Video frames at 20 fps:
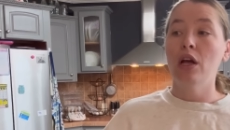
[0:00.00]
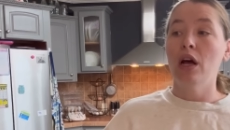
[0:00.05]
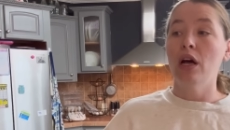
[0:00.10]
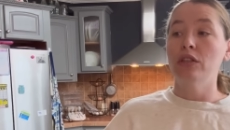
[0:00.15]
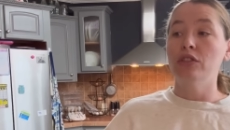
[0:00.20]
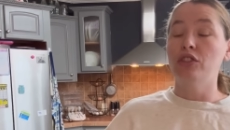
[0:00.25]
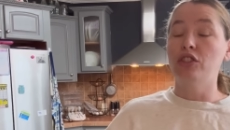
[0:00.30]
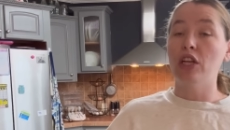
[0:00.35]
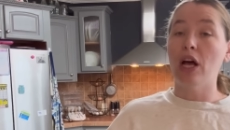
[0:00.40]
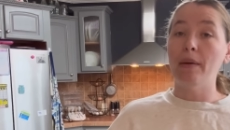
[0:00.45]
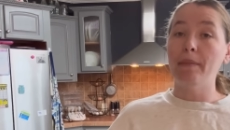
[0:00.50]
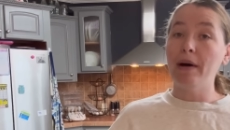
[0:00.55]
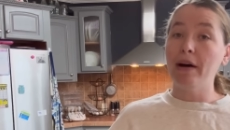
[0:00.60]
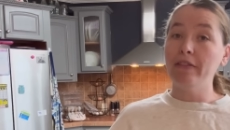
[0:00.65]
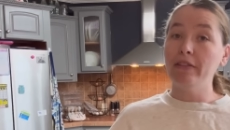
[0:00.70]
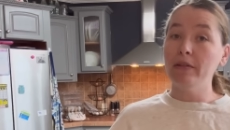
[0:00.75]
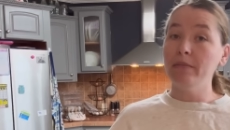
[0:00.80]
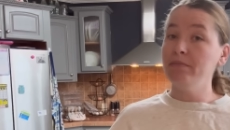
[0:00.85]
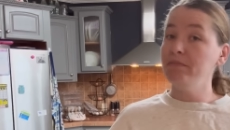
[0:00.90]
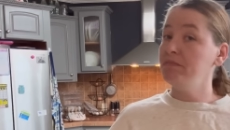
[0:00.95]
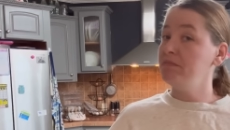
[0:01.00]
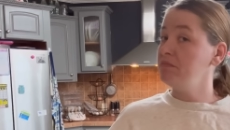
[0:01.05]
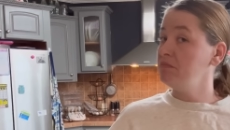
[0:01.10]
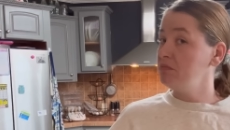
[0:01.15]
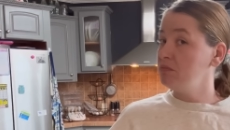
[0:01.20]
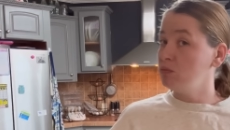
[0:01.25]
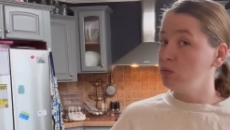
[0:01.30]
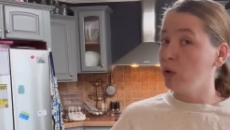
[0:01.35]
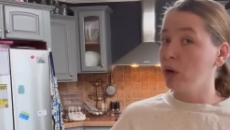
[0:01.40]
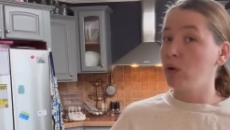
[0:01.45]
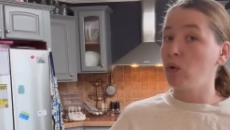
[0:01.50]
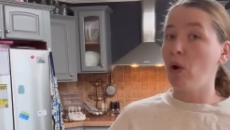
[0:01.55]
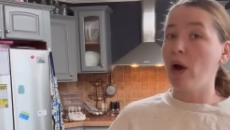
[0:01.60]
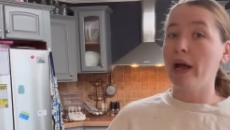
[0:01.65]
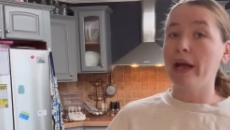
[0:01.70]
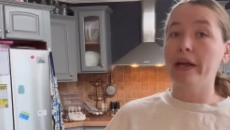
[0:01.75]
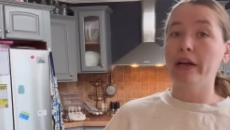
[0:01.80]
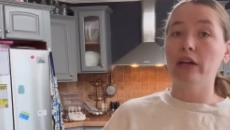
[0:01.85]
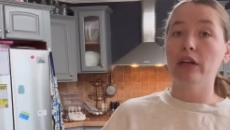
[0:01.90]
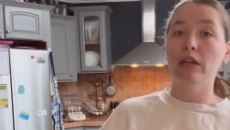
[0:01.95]
Some of them
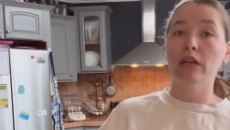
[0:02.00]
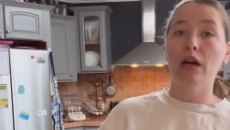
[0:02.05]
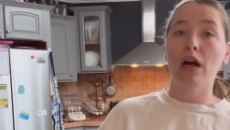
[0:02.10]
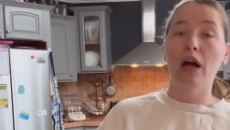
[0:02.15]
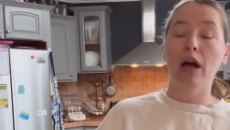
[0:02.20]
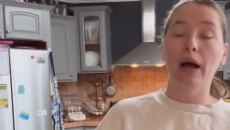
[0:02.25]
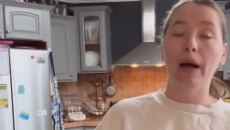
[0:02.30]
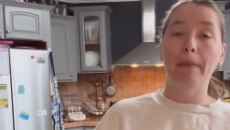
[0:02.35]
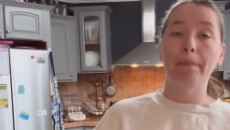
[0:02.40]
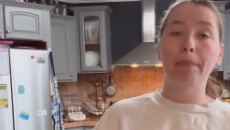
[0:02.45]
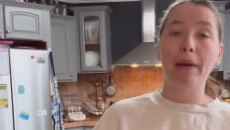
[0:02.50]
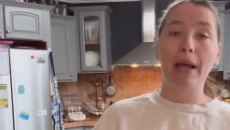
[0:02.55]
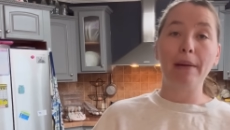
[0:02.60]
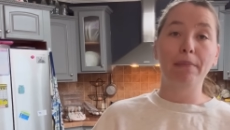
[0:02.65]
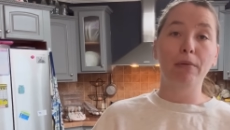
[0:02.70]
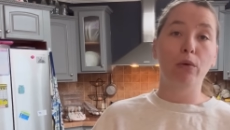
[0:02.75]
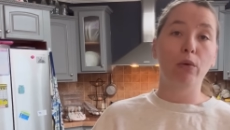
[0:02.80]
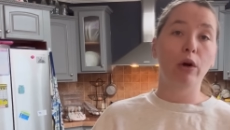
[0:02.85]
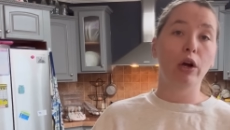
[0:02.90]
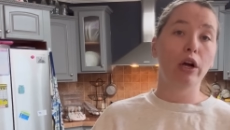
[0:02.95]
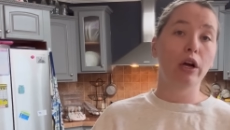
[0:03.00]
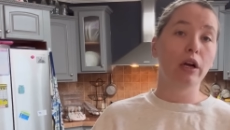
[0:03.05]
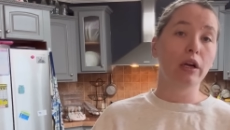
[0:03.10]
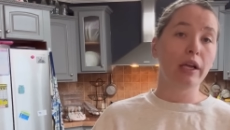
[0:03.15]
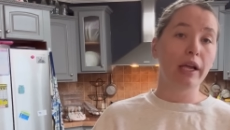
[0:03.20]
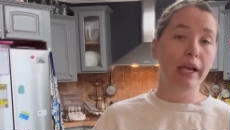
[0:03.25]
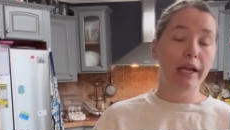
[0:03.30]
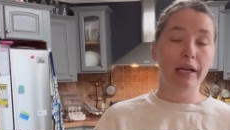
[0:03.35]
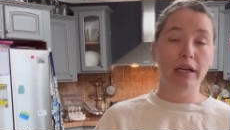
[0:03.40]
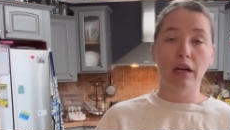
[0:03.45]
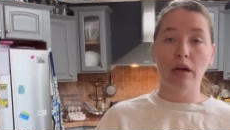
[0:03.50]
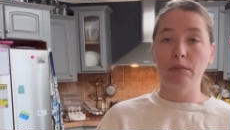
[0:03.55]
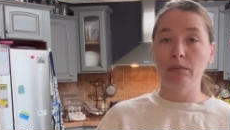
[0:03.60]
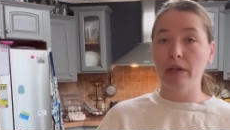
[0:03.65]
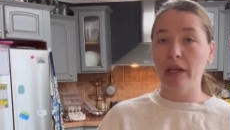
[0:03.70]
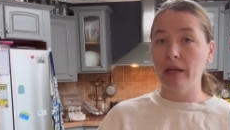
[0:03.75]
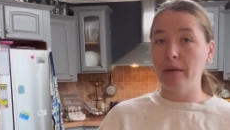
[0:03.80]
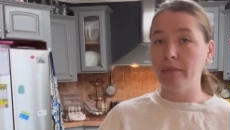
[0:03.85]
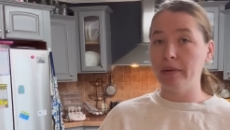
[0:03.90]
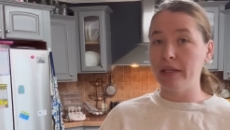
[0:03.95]
require paperwork, income
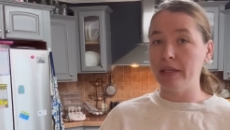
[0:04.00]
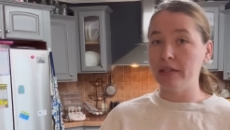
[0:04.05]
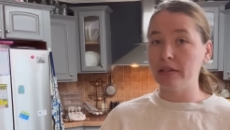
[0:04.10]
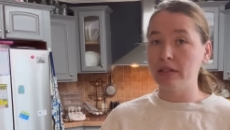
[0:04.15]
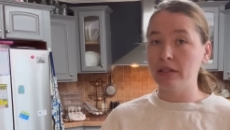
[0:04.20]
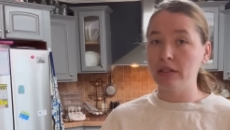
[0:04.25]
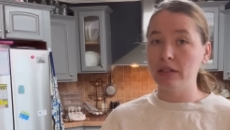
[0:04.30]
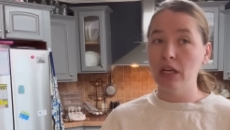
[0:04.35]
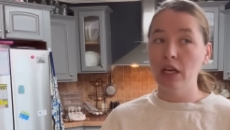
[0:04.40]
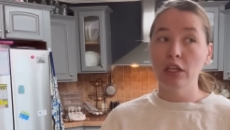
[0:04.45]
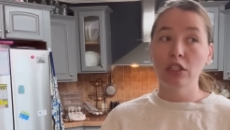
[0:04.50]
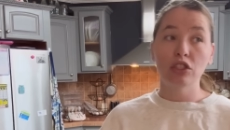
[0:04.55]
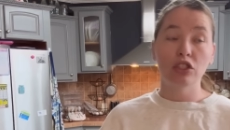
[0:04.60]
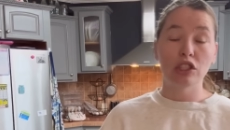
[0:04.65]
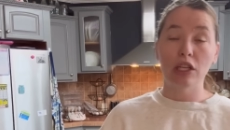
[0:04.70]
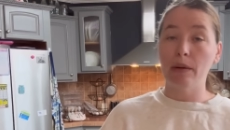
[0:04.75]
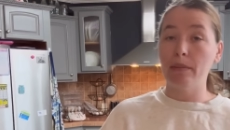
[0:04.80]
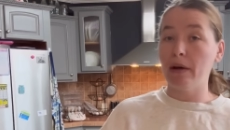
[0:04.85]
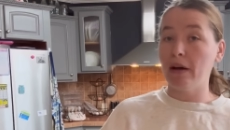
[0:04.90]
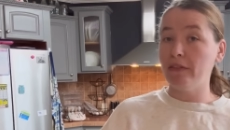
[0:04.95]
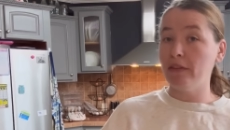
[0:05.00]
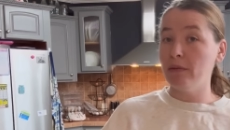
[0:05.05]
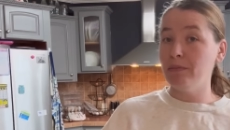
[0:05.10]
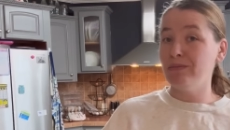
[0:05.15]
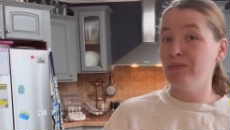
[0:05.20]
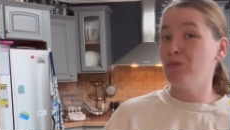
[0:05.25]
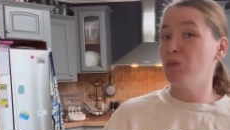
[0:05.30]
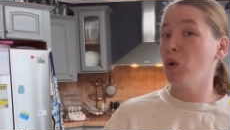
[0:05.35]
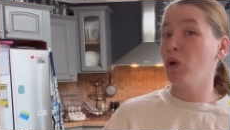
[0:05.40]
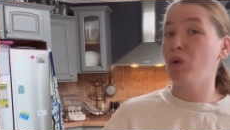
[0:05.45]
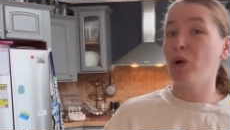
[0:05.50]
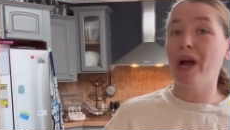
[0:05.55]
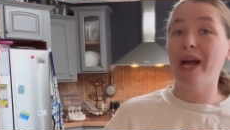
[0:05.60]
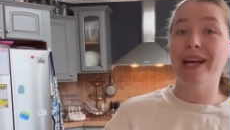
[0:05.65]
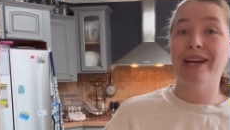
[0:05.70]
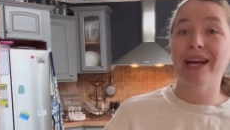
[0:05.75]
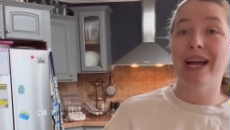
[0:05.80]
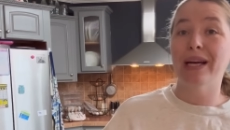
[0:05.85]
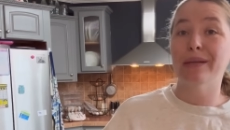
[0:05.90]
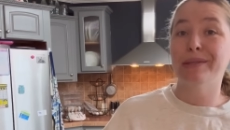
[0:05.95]
limits. Some of them
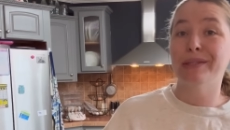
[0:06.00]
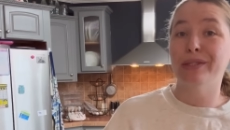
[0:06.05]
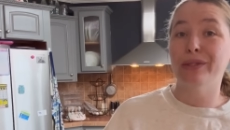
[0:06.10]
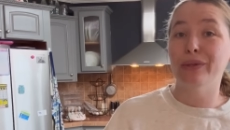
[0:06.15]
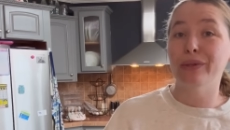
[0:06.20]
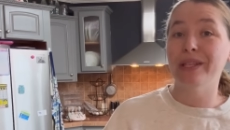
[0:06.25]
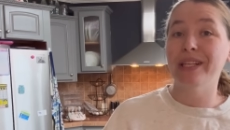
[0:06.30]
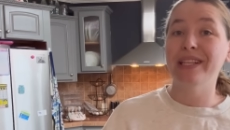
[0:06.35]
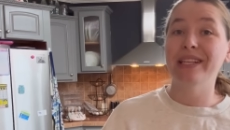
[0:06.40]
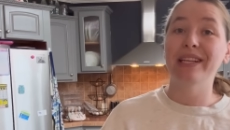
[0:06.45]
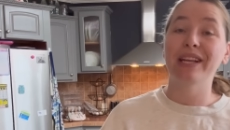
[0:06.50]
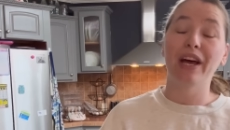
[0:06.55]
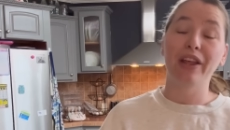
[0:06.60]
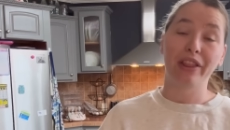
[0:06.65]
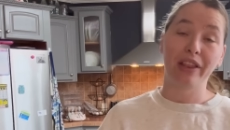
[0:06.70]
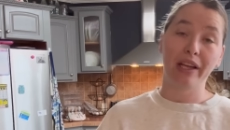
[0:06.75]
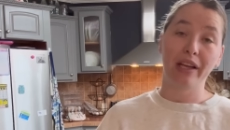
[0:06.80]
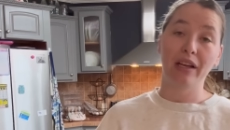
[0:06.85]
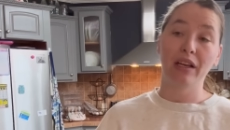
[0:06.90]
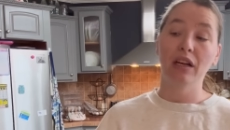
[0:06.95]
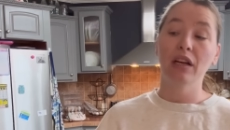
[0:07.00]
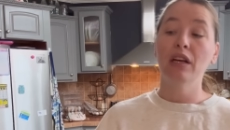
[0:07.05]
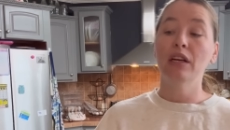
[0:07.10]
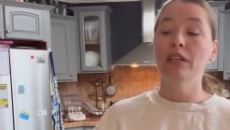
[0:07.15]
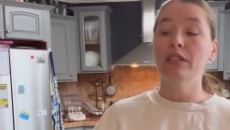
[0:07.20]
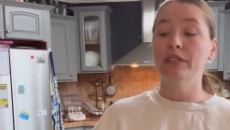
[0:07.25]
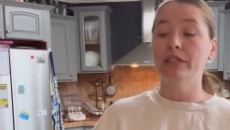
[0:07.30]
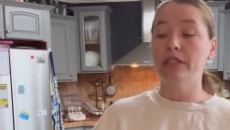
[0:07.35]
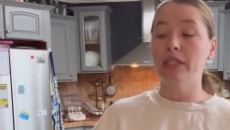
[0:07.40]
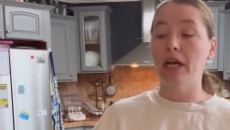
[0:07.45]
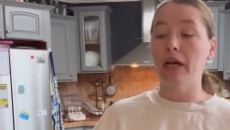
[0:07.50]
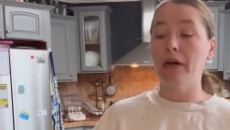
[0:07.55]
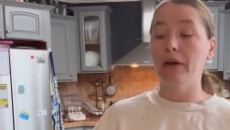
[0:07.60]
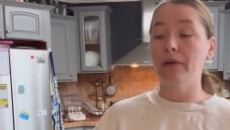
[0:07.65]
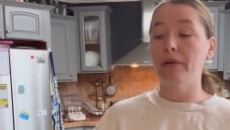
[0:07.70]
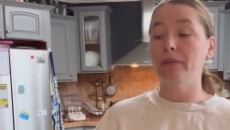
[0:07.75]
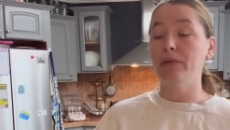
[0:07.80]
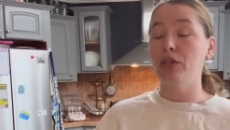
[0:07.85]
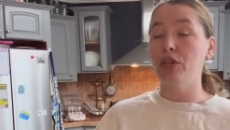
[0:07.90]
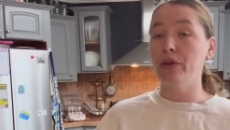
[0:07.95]
require absolutely nothing.
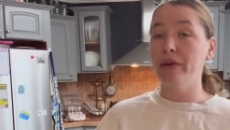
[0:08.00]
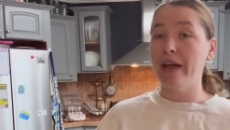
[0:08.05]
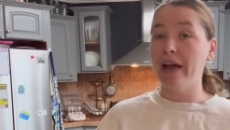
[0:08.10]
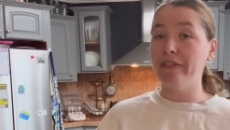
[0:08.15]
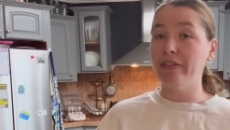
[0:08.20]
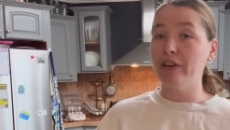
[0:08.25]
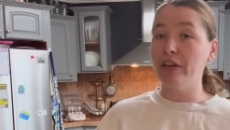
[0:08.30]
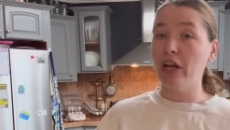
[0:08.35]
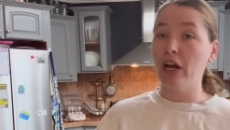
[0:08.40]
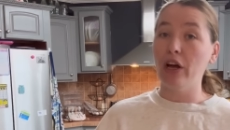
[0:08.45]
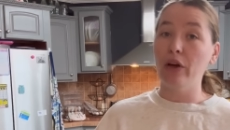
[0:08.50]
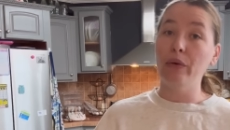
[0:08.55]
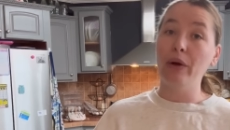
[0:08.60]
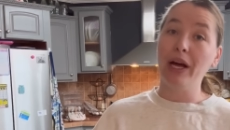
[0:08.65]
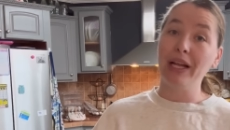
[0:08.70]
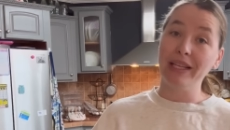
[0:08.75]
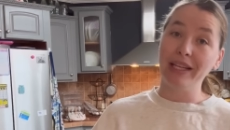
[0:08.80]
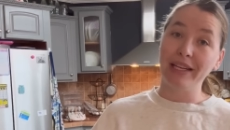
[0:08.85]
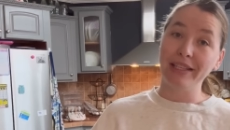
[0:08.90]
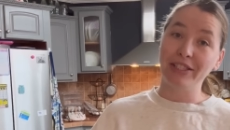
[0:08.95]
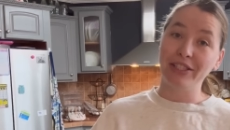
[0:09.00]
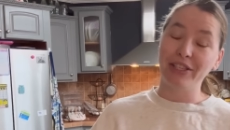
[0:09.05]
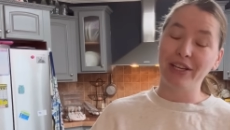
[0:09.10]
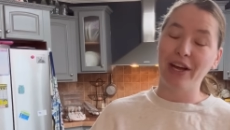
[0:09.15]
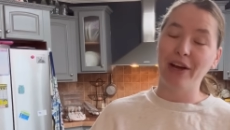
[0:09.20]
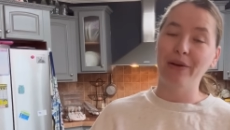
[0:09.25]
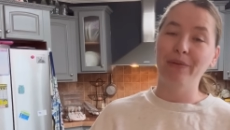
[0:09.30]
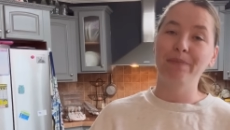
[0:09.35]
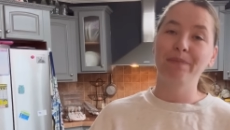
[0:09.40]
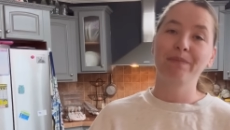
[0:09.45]
So you never know unless you go.